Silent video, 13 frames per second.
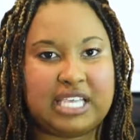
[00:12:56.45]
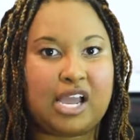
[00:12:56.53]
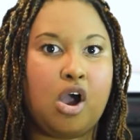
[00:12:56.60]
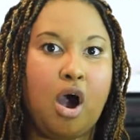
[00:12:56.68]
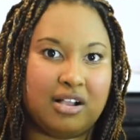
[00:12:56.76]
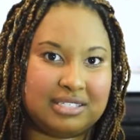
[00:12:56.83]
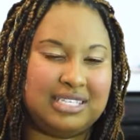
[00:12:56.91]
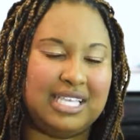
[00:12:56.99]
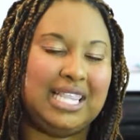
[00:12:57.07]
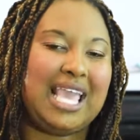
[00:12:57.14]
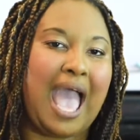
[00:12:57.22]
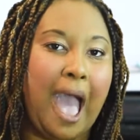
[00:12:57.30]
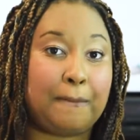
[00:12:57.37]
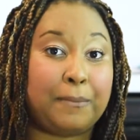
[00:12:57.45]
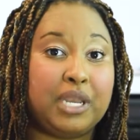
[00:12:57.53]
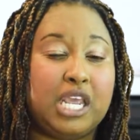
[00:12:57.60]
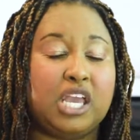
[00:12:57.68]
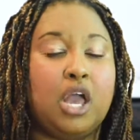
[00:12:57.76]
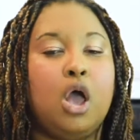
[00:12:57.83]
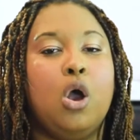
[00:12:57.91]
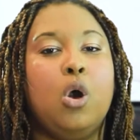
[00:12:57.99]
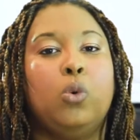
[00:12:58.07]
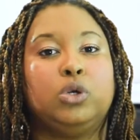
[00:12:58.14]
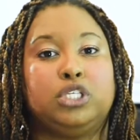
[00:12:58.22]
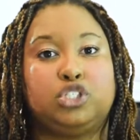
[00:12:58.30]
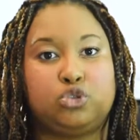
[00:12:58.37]
constantly happening
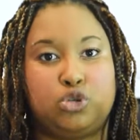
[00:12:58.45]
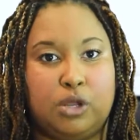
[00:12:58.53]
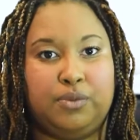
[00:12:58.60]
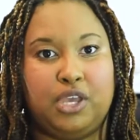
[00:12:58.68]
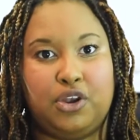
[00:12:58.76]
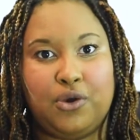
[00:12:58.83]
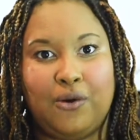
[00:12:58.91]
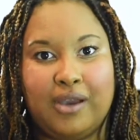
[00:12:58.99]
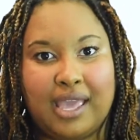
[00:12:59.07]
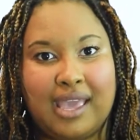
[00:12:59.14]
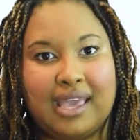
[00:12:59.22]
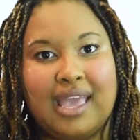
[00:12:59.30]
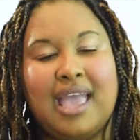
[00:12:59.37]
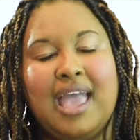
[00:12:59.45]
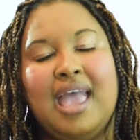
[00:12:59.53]
was extremely annoying.